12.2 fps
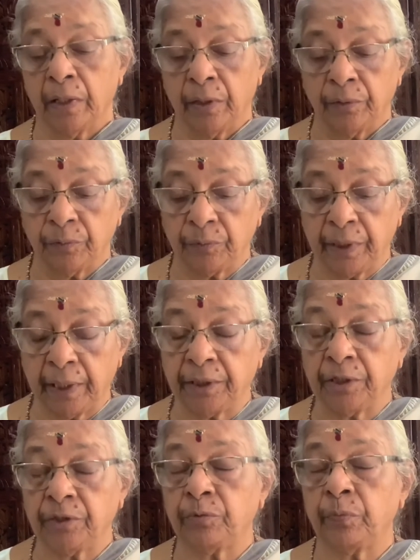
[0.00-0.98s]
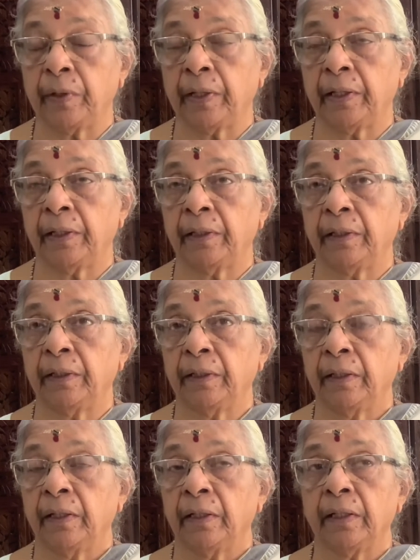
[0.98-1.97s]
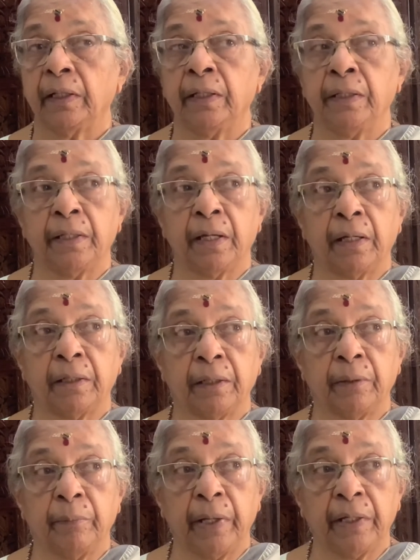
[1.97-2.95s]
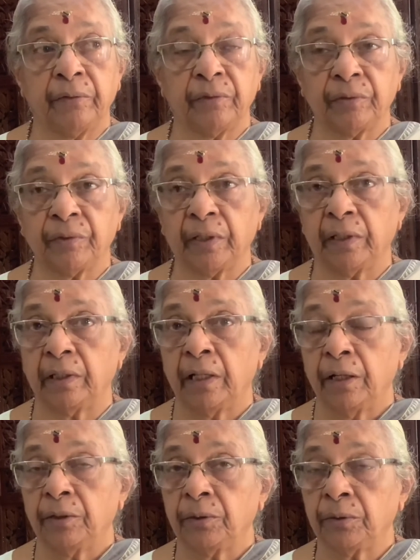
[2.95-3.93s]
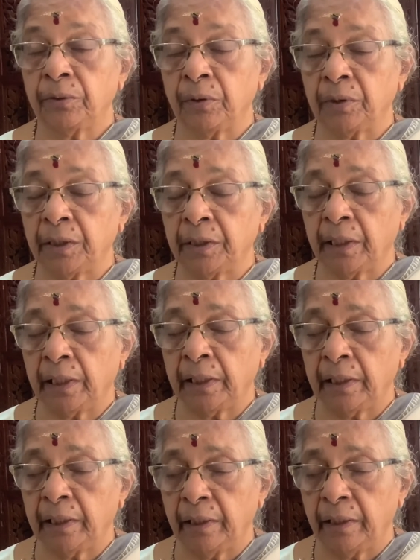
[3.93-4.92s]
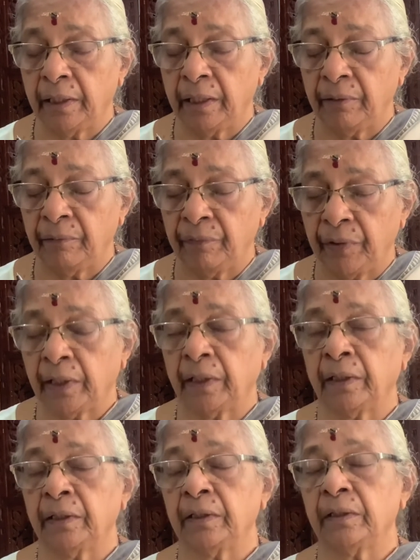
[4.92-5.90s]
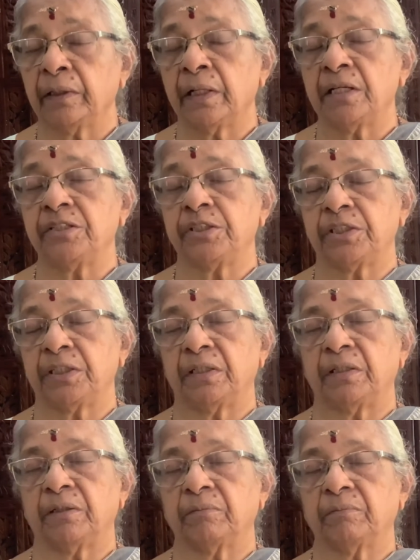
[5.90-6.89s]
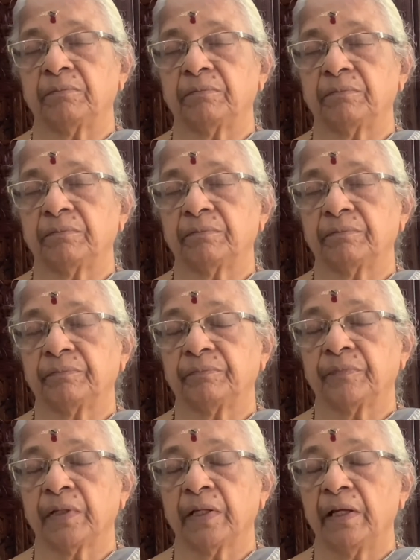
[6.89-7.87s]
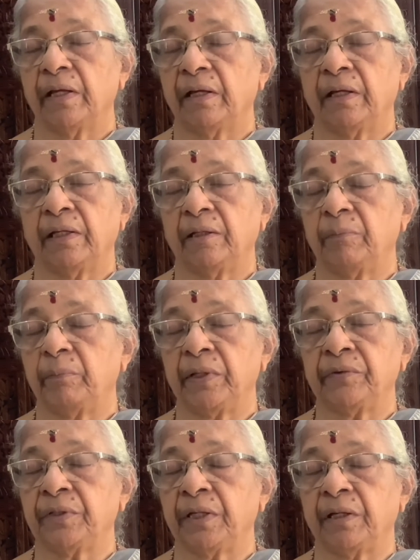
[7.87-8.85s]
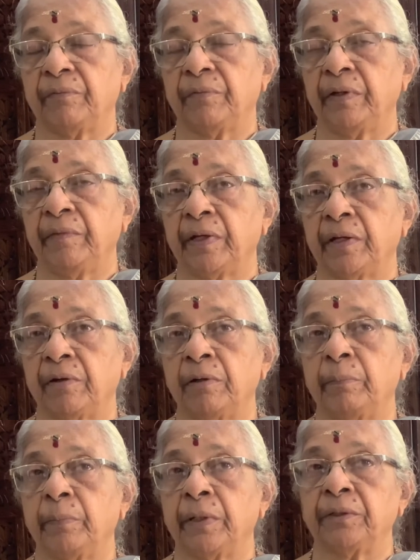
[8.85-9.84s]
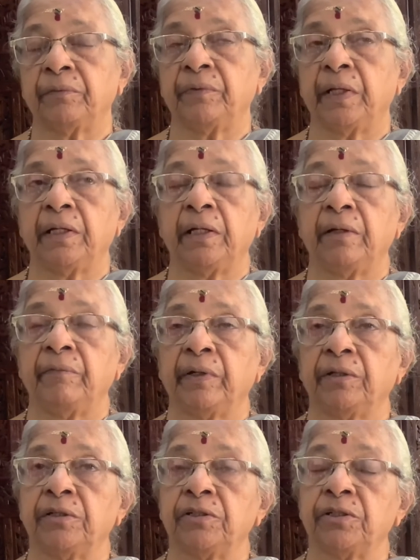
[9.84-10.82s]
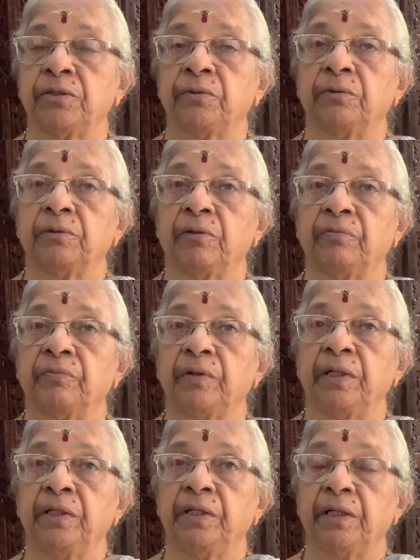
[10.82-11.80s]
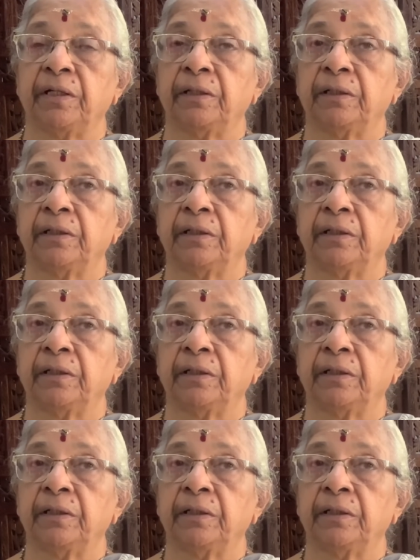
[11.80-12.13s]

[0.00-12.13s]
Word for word: So that is why India remains as a totally living culture. And blessed are we, we are all part of that living tissue of India.